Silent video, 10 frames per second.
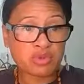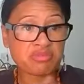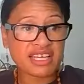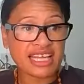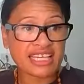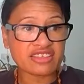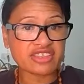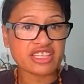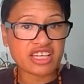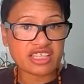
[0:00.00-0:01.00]
me later,
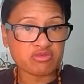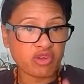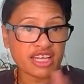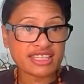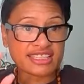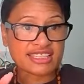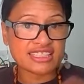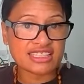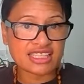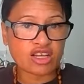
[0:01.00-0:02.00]
and I can write it
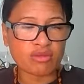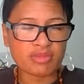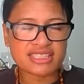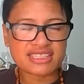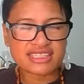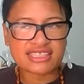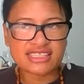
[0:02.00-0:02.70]
into the comments